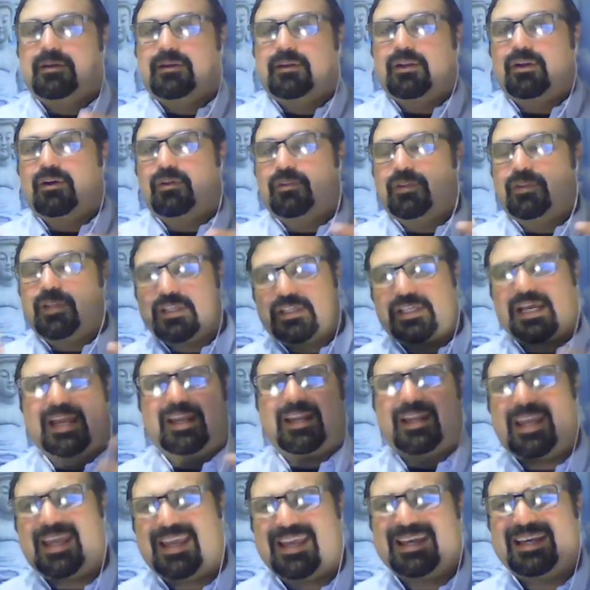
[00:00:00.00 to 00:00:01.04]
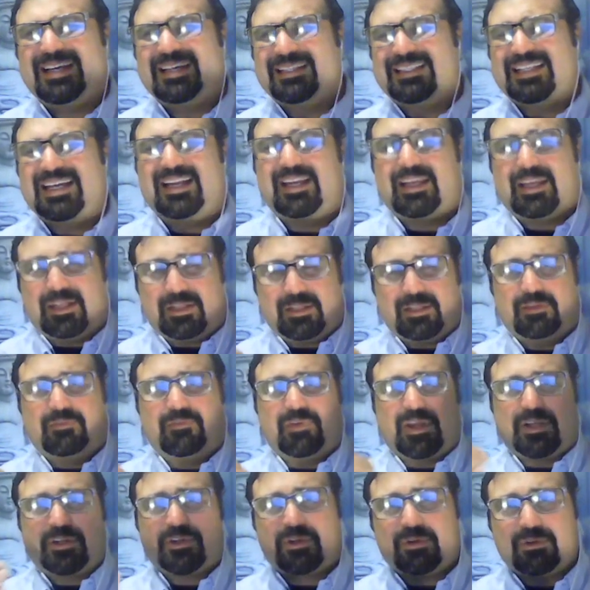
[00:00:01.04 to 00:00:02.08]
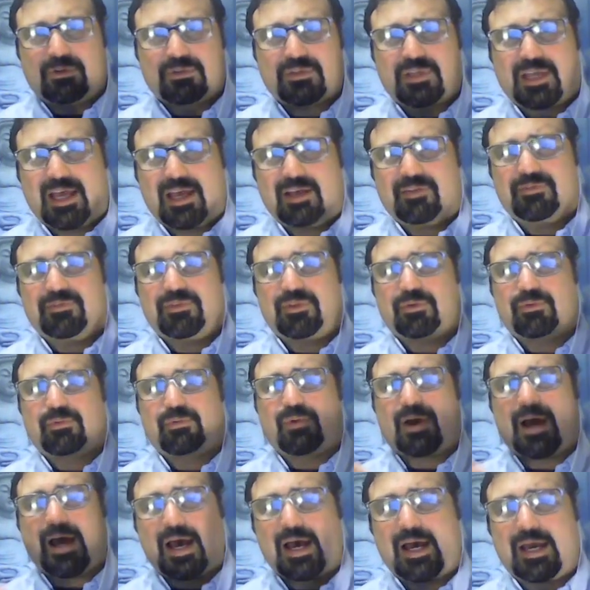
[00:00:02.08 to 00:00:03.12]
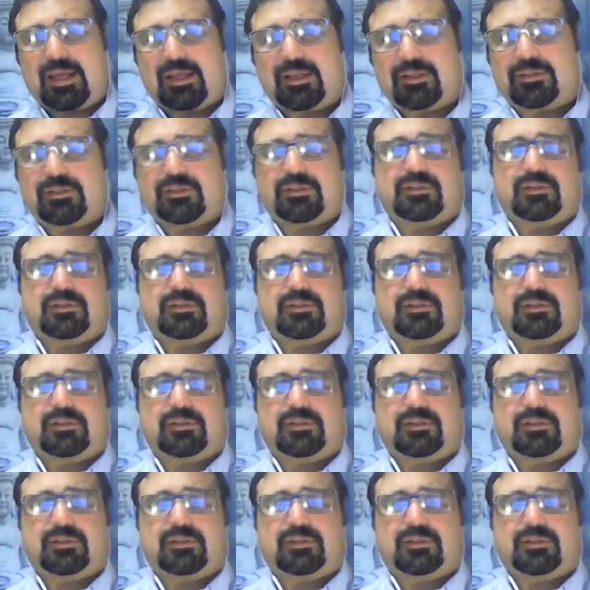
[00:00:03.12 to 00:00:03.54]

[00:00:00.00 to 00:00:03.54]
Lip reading: This idea that individuals have the right